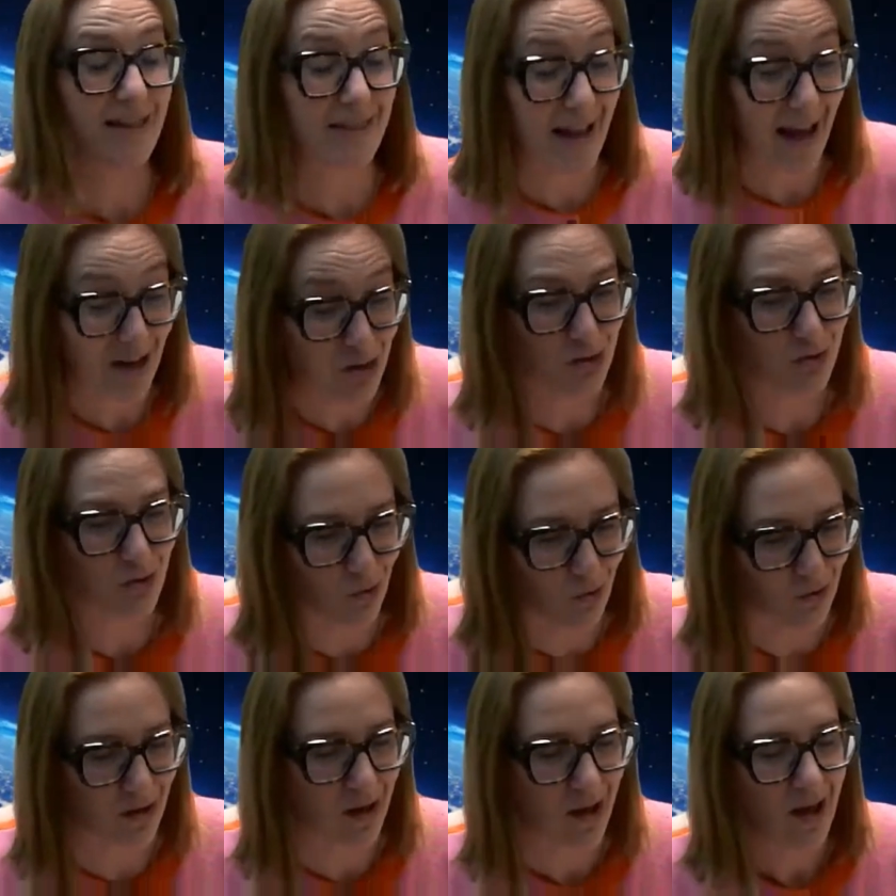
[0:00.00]

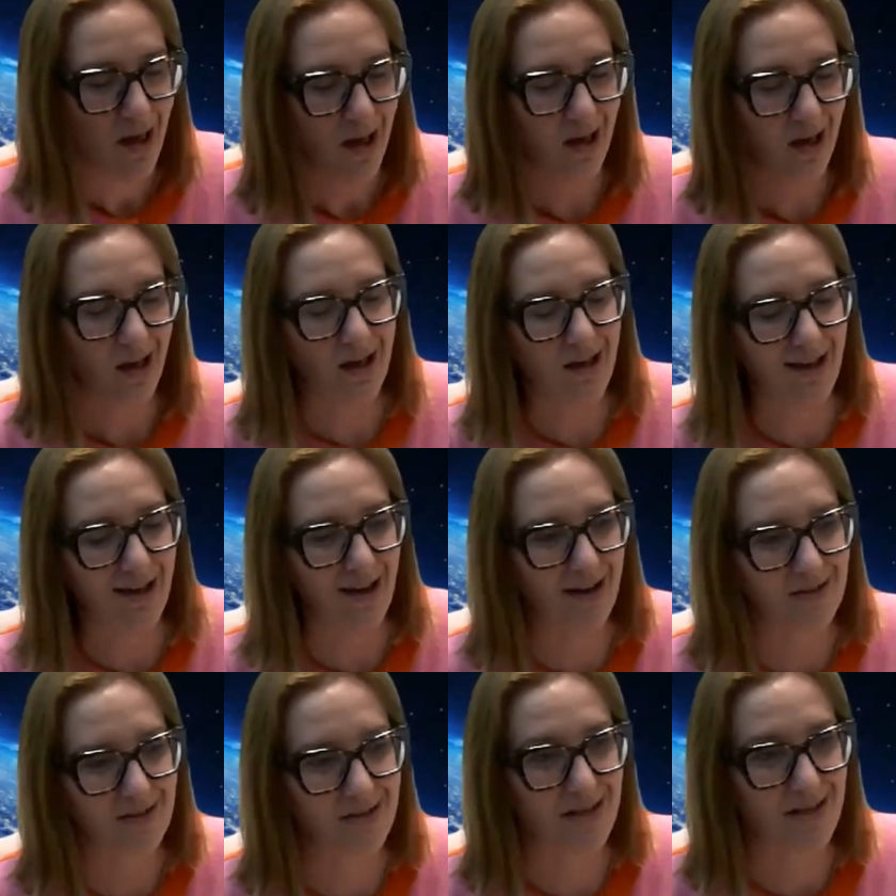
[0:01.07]
national
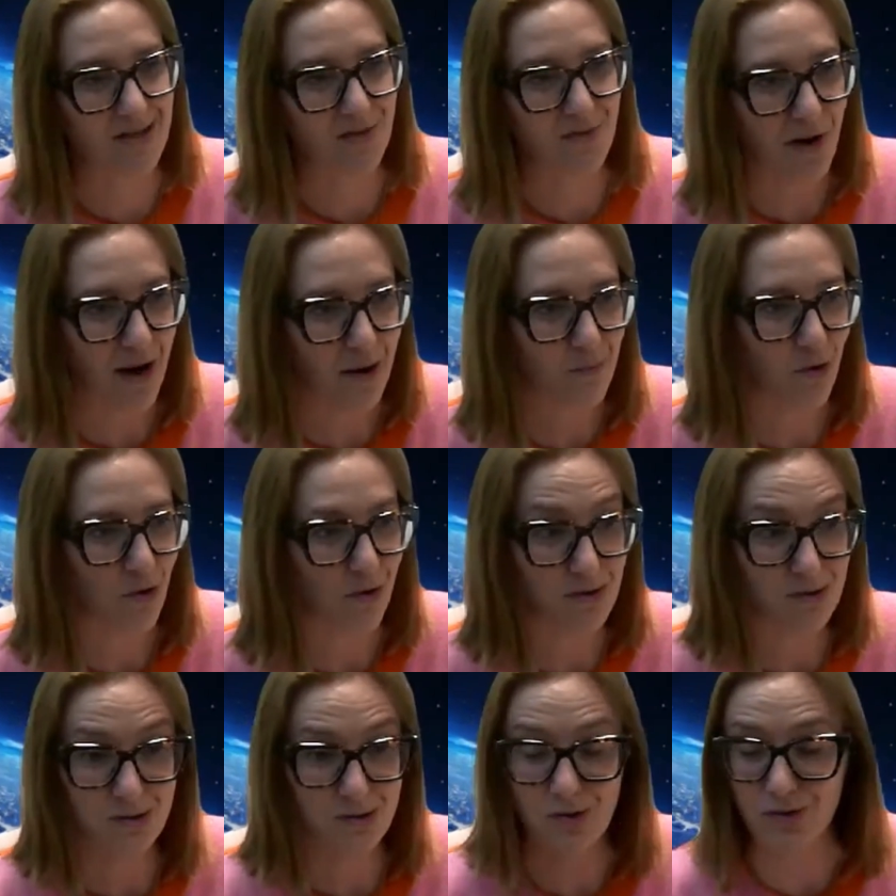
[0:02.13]
legislative framework.
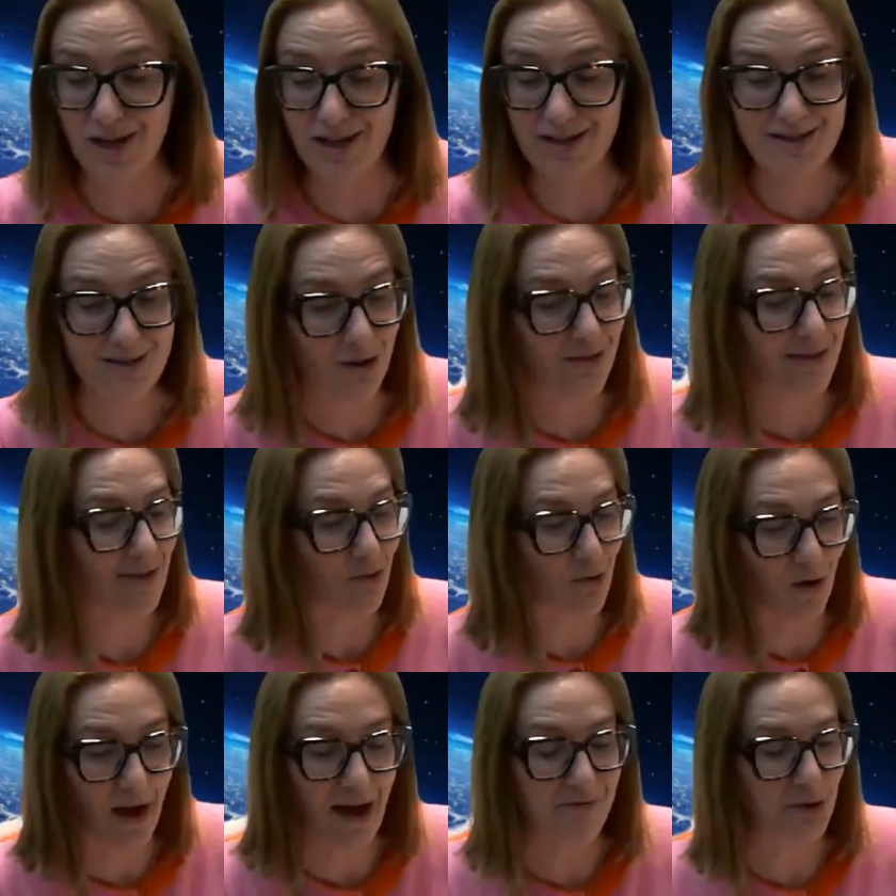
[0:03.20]
So it's not that
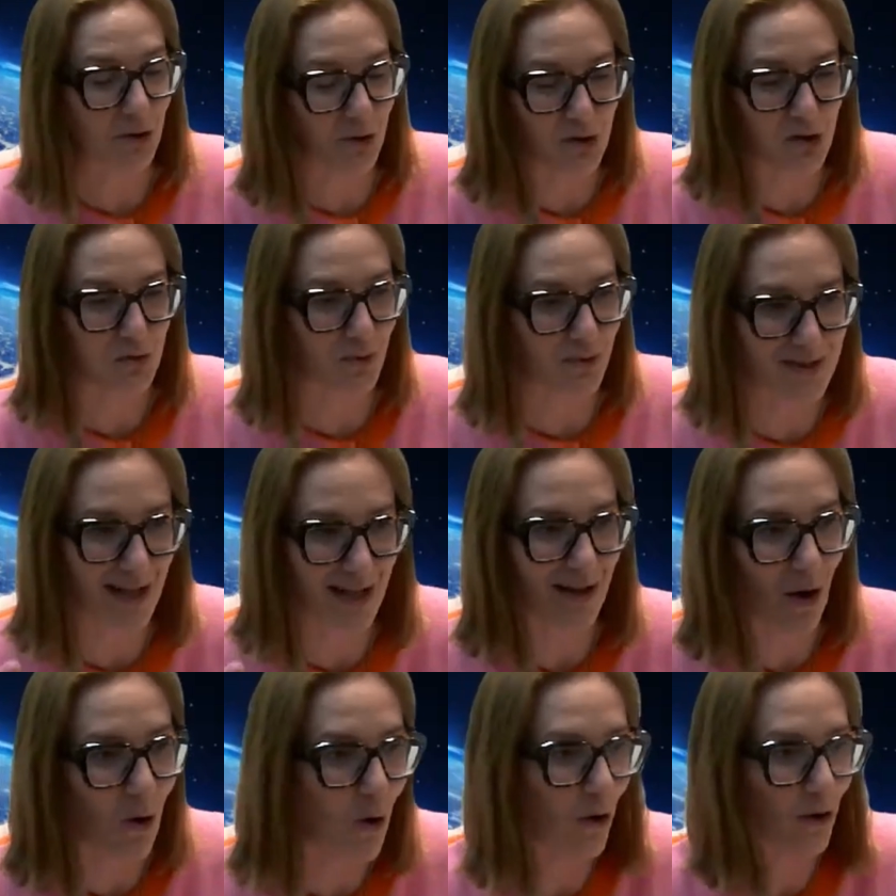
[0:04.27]
you have the controls that
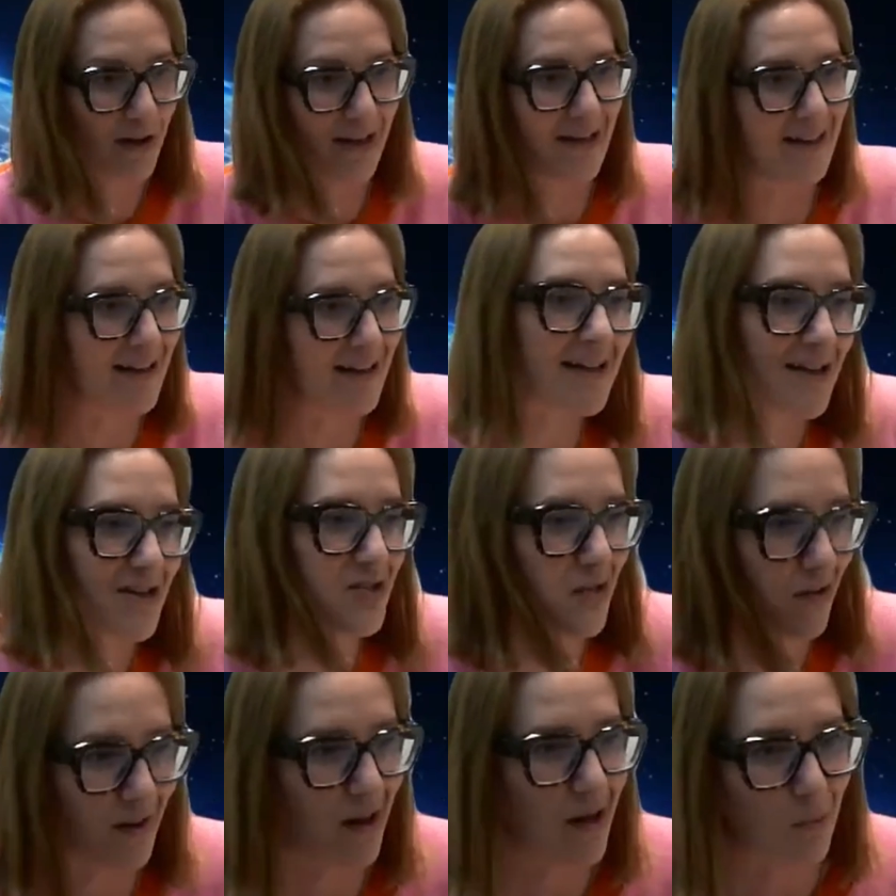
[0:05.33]
are all in English
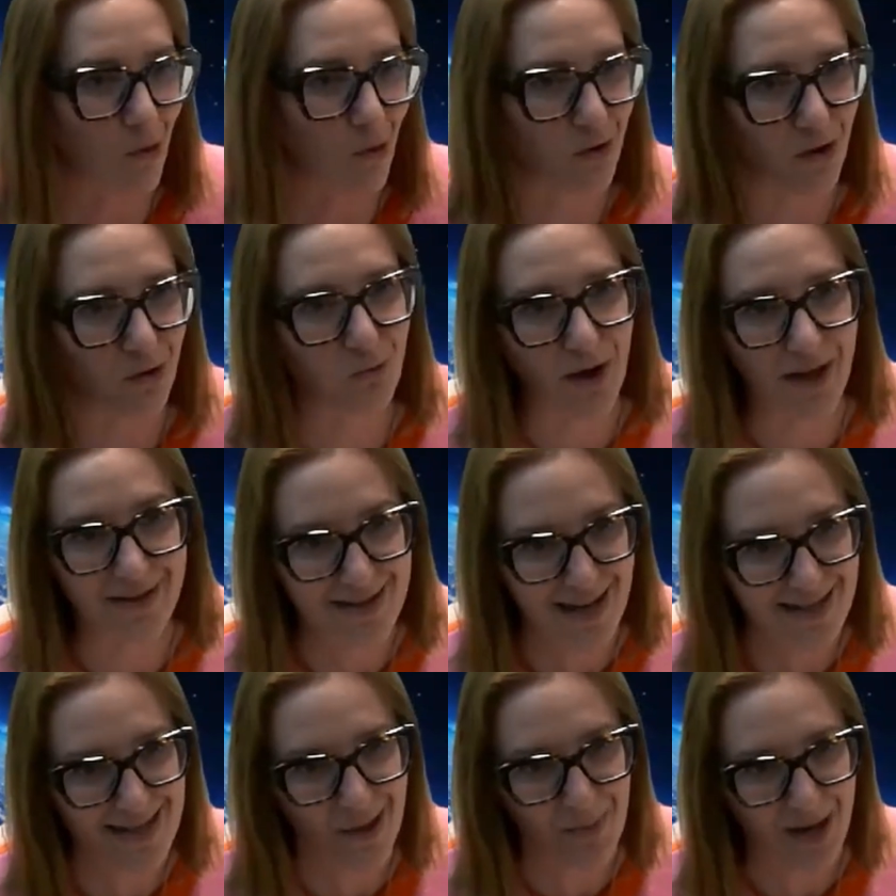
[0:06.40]
available on one
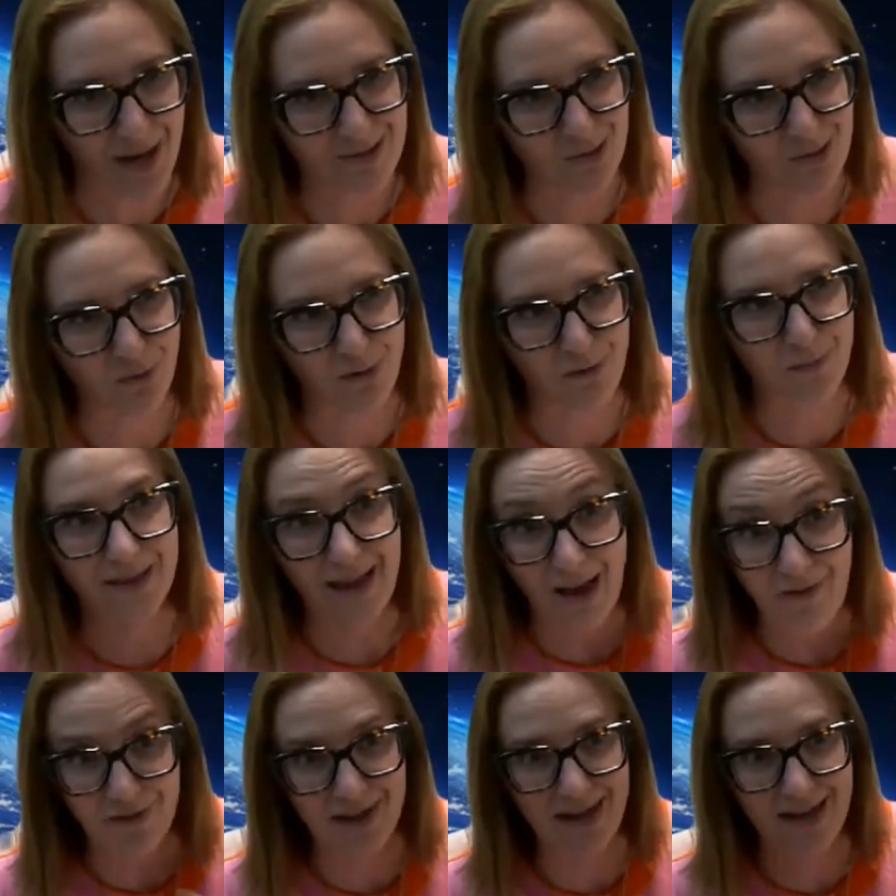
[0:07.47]
database. So we've been
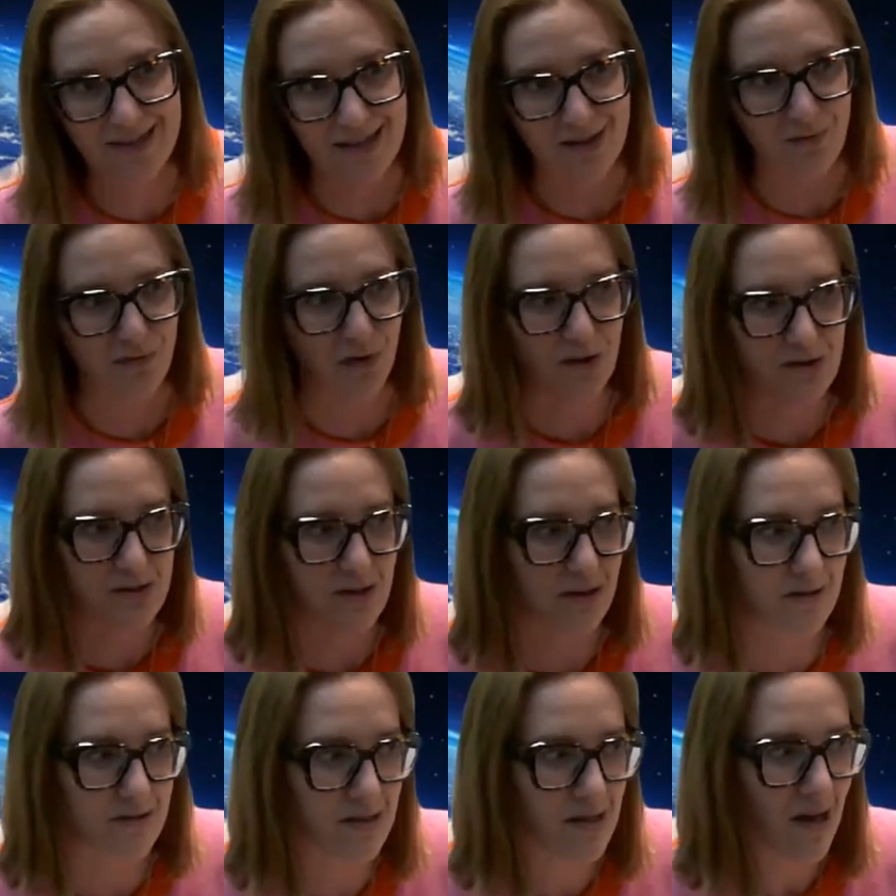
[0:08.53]
navigating, for
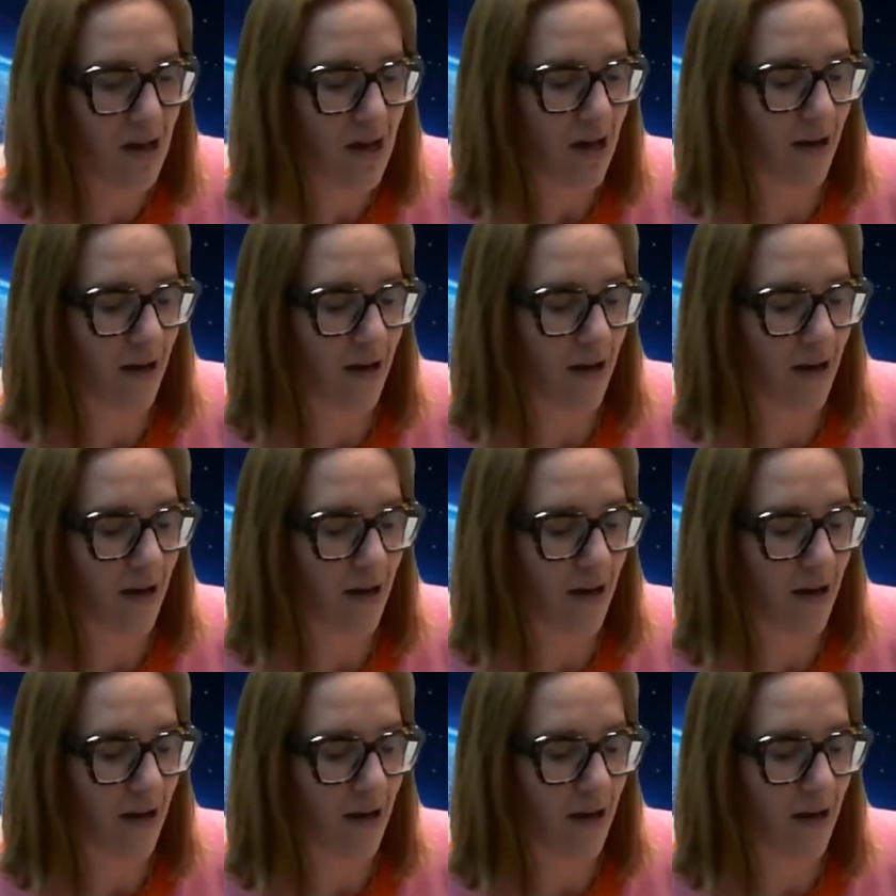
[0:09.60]
instance,